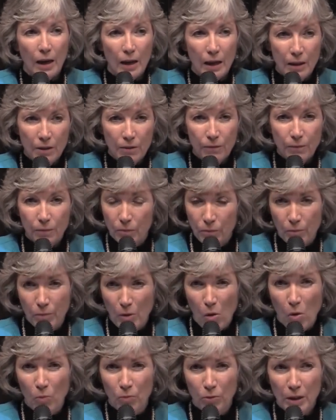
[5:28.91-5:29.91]
in the,
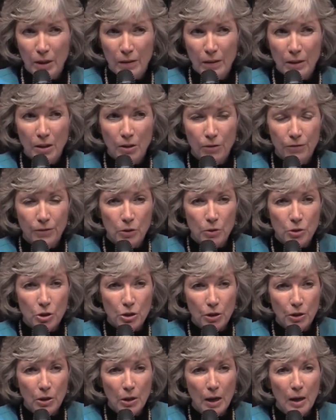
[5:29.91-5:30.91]
hopefully in the near
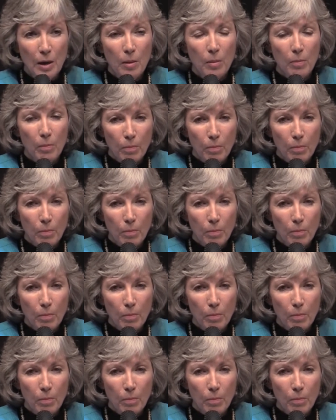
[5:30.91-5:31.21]
future,